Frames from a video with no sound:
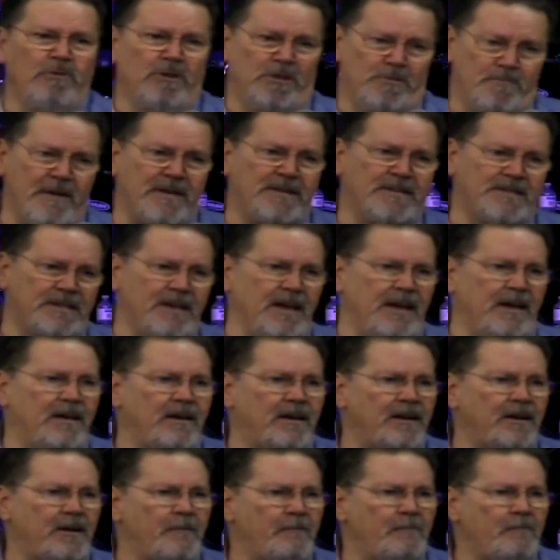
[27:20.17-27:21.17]
with my sin.
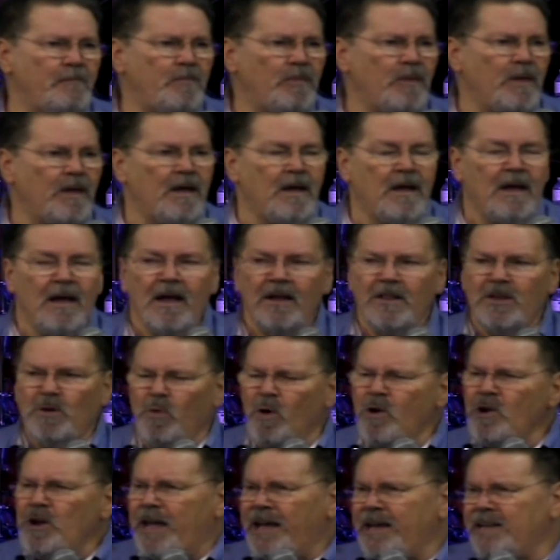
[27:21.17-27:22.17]
The
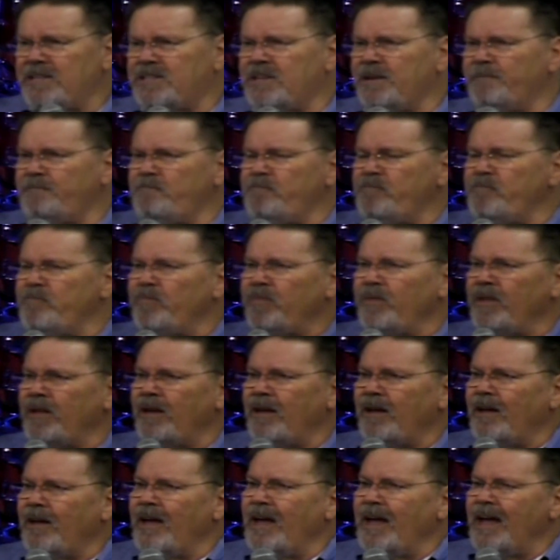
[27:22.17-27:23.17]
word hyssop
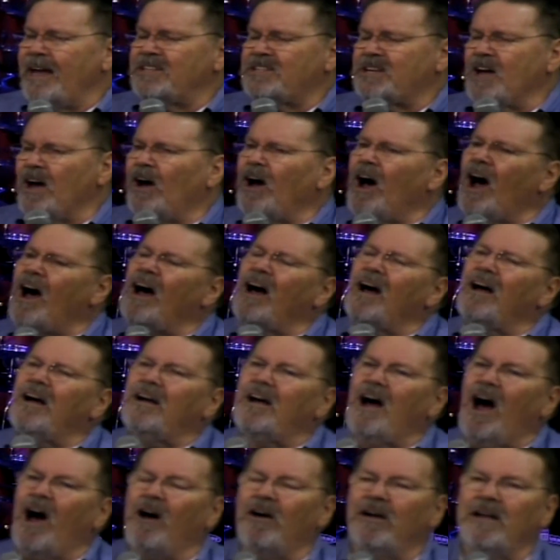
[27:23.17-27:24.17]
is
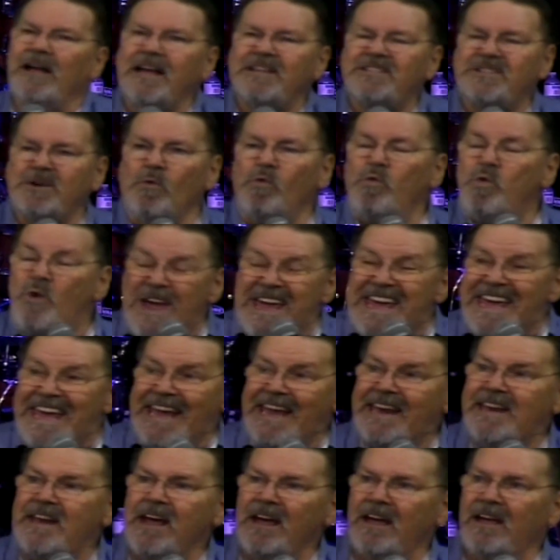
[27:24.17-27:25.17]
a
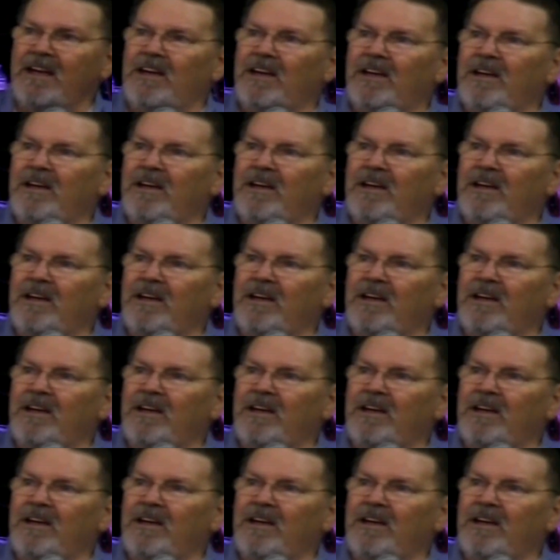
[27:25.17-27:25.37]
weed,